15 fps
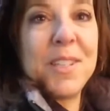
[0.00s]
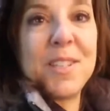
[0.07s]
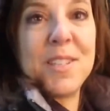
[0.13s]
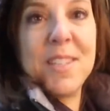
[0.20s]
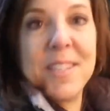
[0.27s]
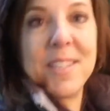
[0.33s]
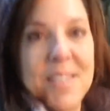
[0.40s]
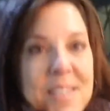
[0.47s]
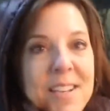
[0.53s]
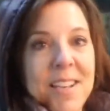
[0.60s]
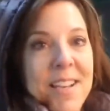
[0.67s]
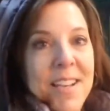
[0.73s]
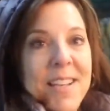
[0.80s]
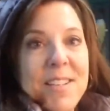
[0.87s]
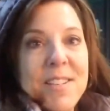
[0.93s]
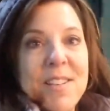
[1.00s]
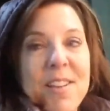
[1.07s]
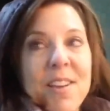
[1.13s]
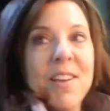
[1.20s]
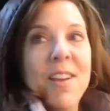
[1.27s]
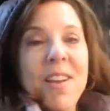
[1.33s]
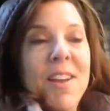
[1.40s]
it's, it's, it's
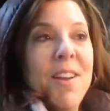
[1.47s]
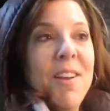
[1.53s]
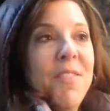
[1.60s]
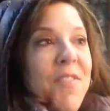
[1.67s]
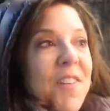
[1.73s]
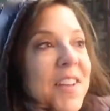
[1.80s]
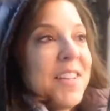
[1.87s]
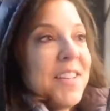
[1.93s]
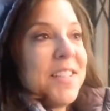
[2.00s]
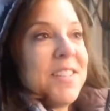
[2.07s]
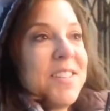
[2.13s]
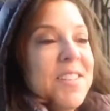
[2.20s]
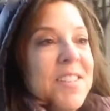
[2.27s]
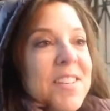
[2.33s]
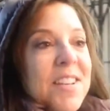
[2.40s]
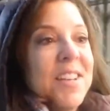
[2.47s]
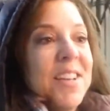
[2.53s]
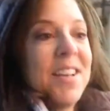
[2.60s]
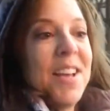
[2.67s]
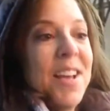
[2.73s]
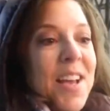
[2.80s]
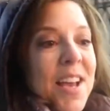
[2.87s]
fitness,
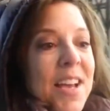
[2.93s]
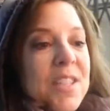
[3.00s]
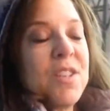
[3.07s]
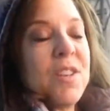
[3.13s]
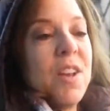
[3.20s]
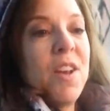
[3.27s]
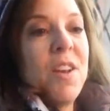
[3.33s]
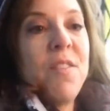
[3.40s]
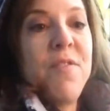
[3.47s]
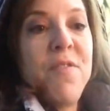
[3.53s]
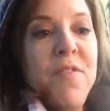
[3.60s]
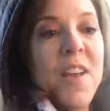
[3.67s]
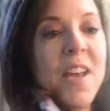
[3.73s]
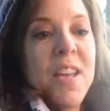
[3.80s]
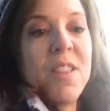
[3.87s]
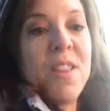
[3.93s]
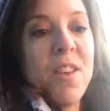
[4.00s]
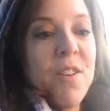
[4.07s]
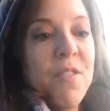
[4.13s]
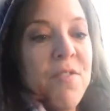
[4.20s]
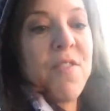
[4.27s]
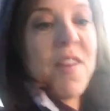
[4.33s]
it's faith,
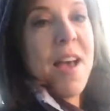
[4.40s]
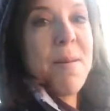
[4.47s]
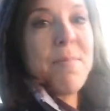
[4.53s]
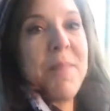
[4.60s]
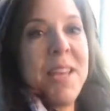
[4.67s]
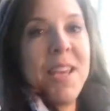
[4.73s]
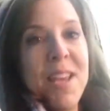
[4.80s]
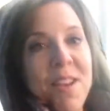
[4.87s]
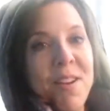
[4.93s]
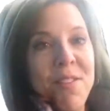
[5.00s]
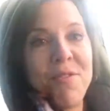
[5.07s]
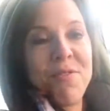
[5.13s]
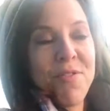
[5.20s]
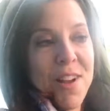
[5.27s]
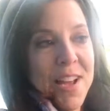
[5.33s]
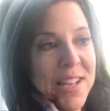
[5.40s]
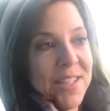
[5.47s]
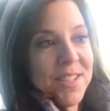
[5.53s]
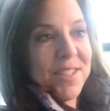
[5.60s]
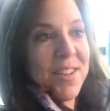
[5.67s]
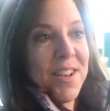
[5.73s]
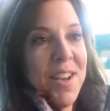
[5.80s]
family,
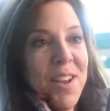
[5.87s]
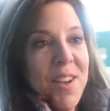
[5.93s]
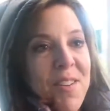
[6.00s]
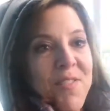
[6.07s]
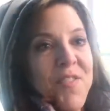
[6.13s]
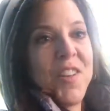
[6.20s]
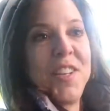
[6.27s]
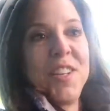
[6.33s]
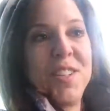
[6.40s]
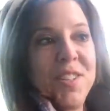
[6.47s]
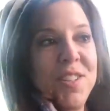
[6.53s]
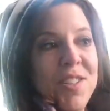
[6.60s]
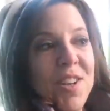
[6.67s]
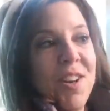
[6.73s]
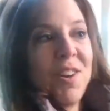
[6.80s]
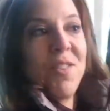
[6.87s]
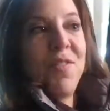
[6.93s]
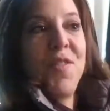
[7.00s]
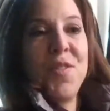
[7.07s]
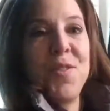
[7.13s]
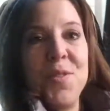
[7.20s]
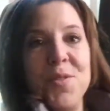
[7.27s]
friends, fitness,
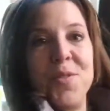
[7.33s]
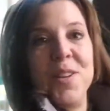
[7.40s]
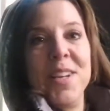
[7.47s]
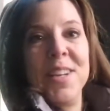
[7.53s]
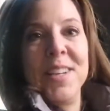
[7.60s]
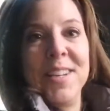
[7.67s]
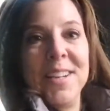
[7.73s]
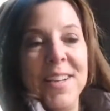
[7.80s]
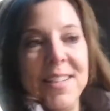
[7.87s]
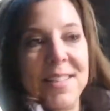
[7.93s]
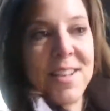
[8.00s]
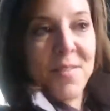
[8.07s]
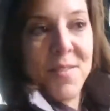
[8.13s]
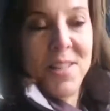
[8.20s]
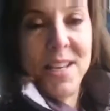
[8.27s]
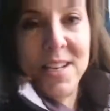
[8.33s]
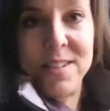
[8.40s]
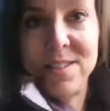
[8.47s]
food. It's everything.